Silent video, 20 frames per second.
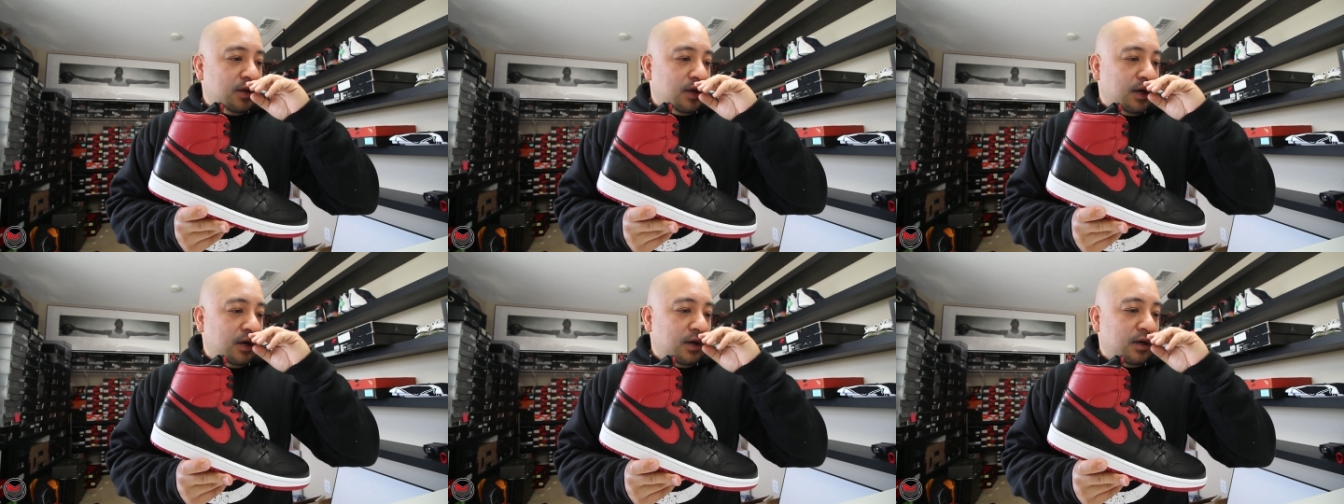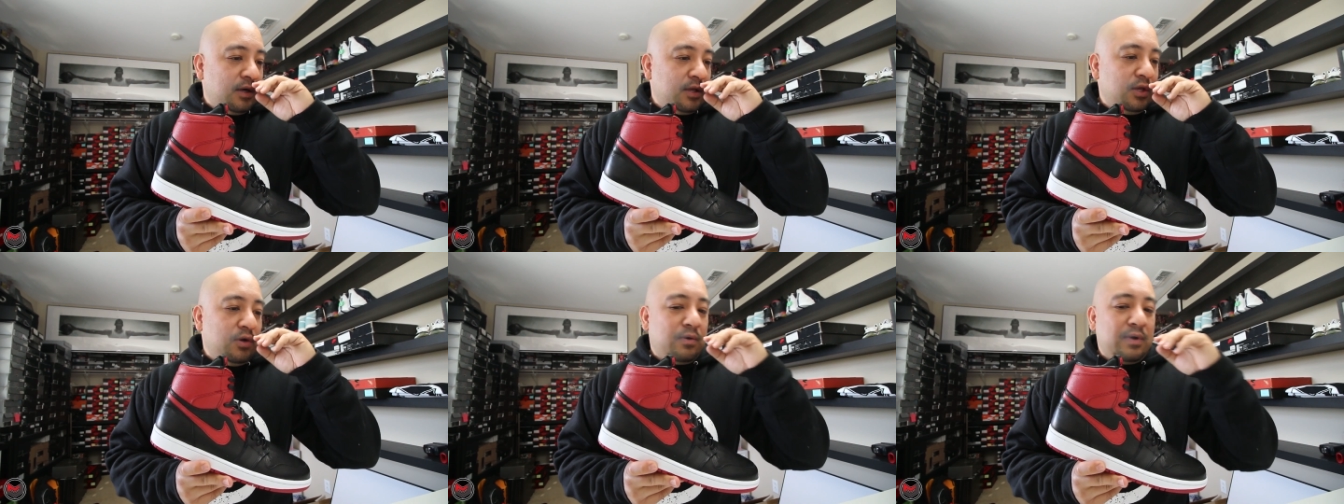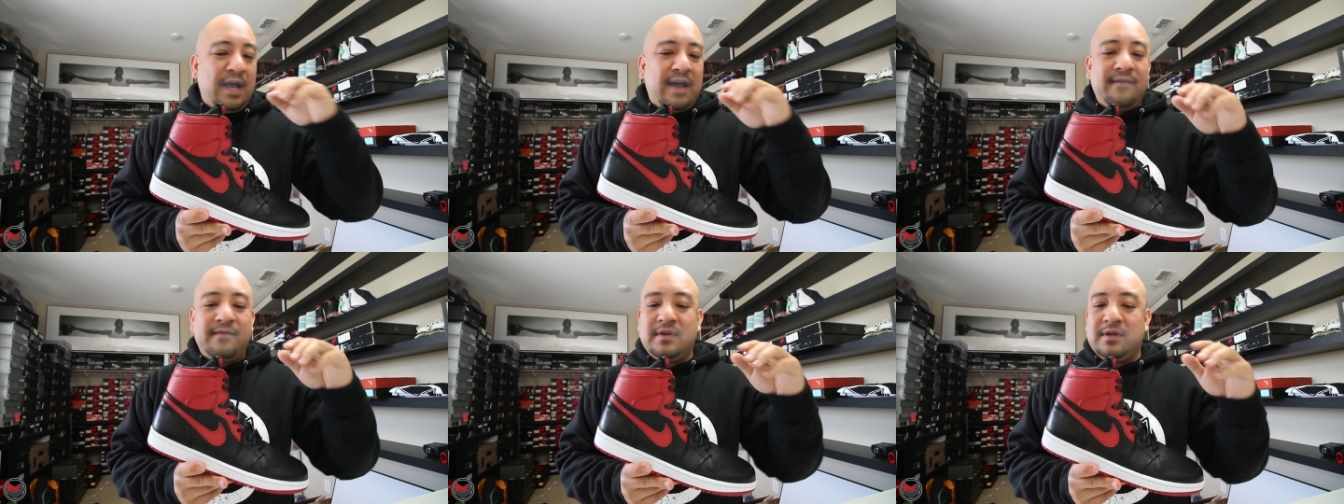Uh, you don't
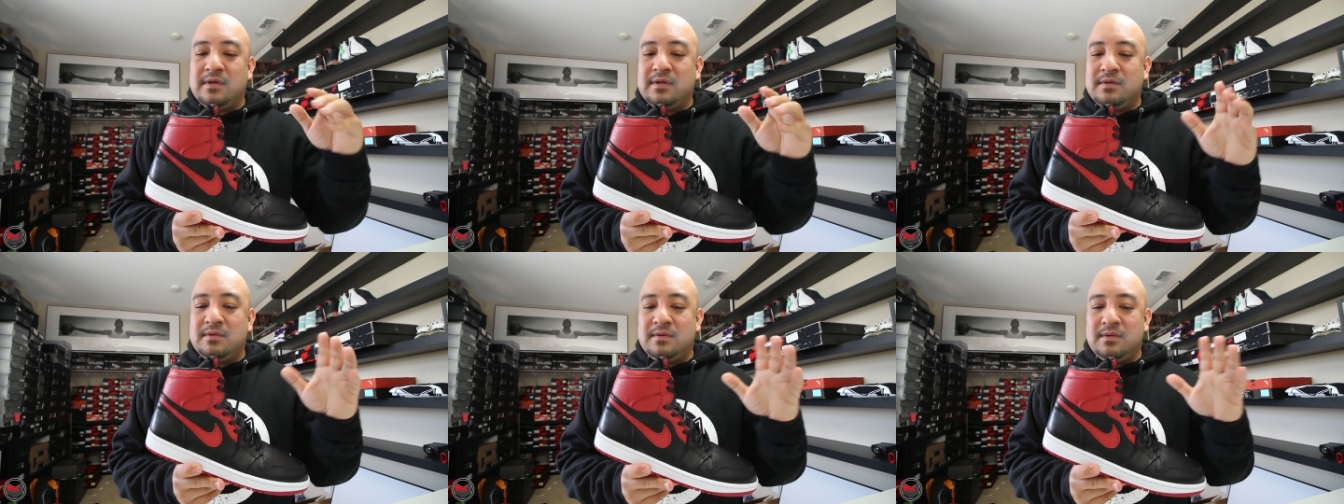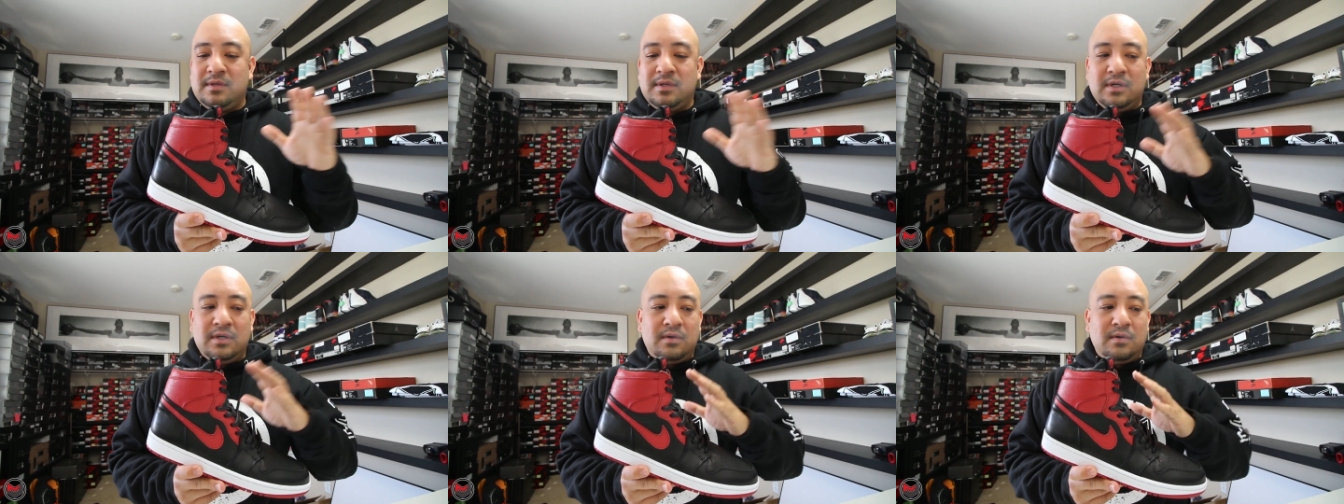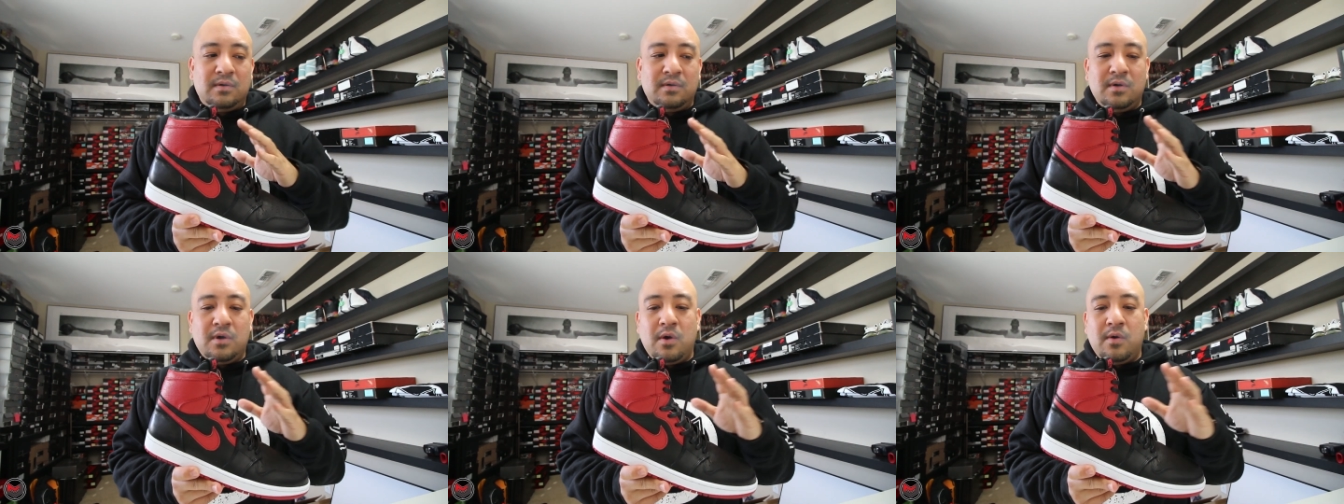have to, you
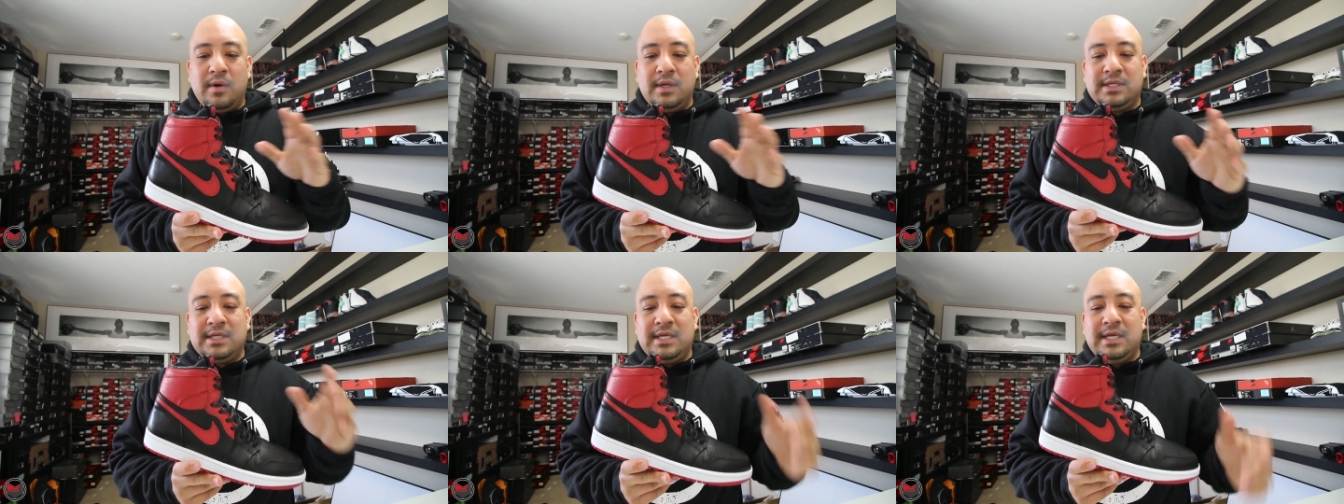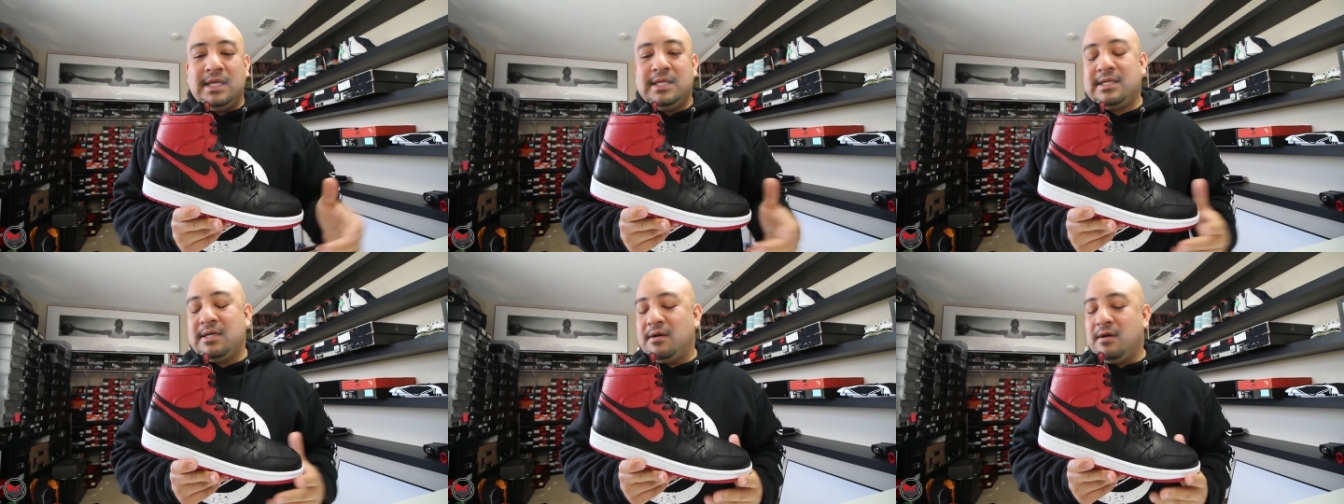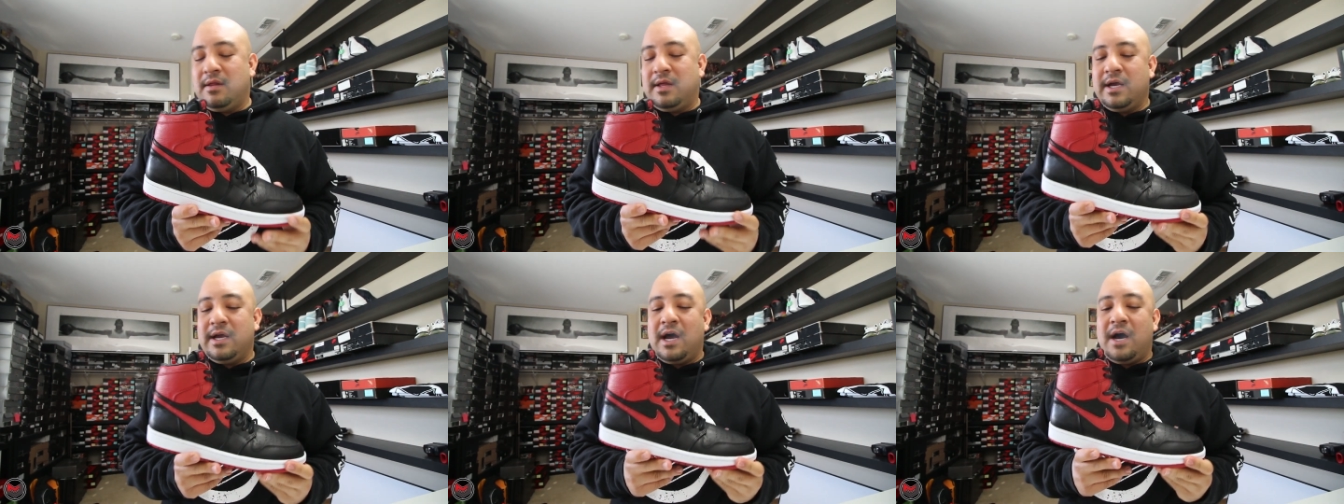know, go into
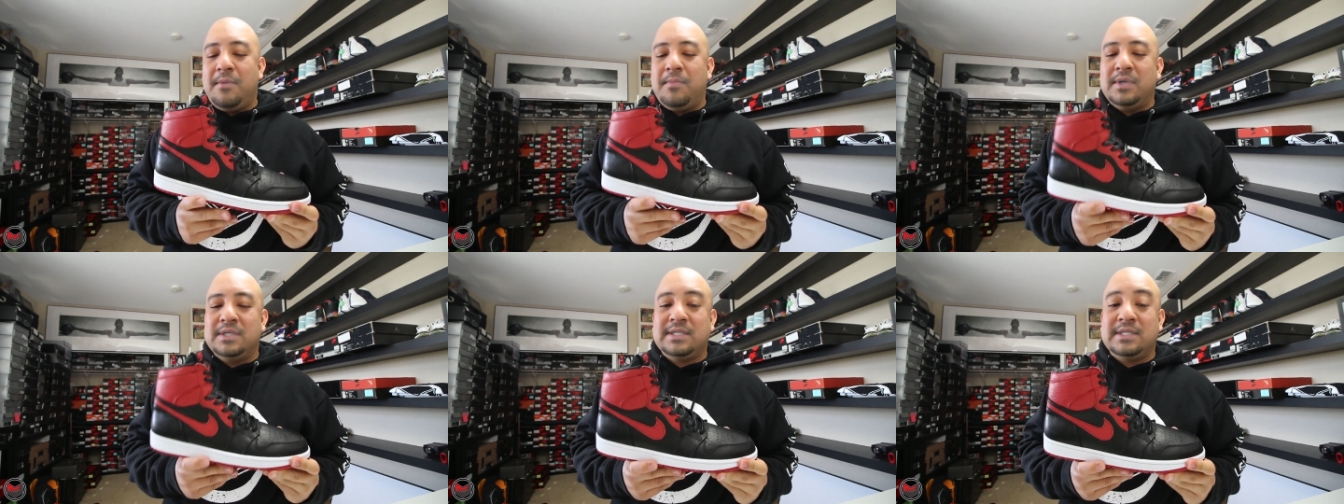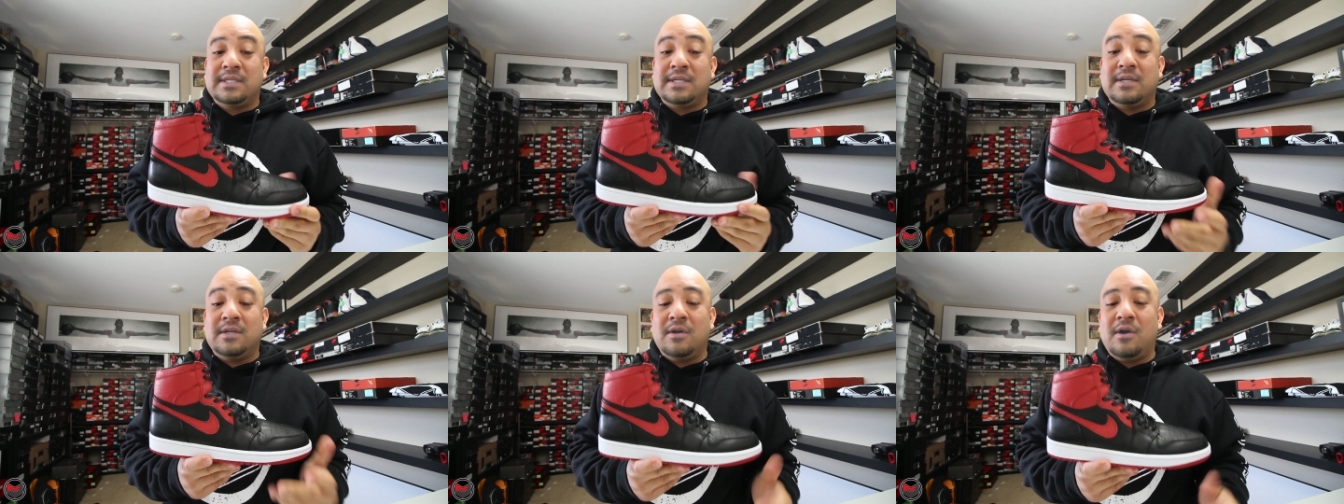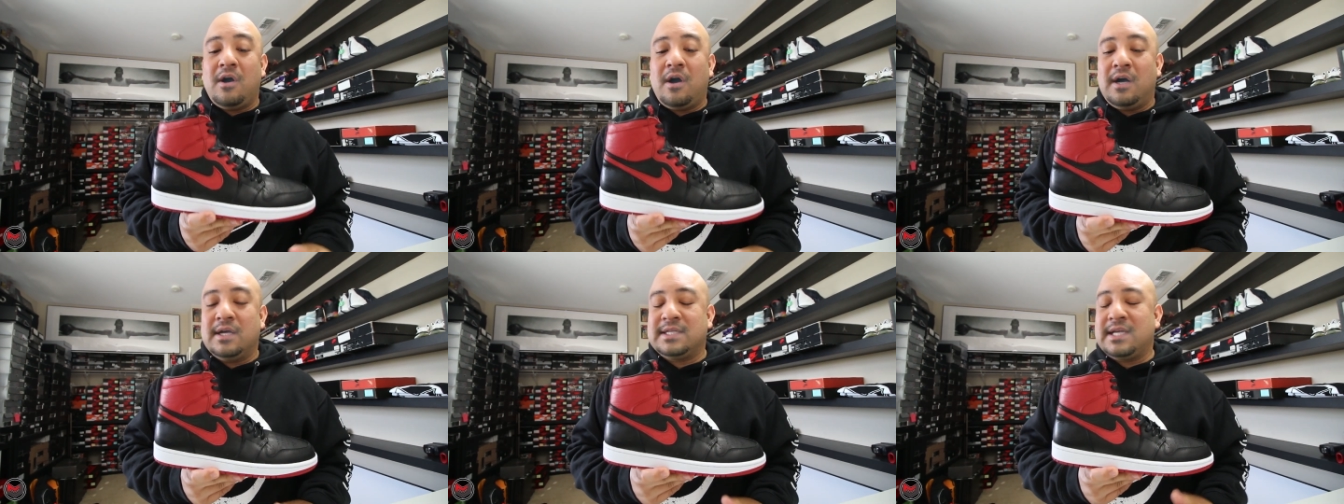detail like how much it's going to
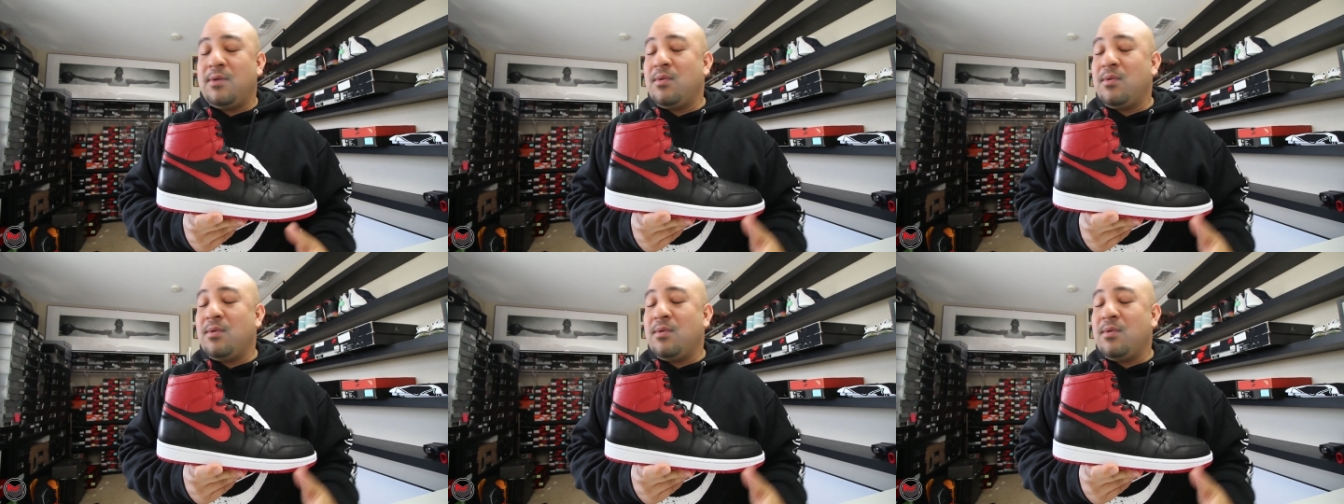cost.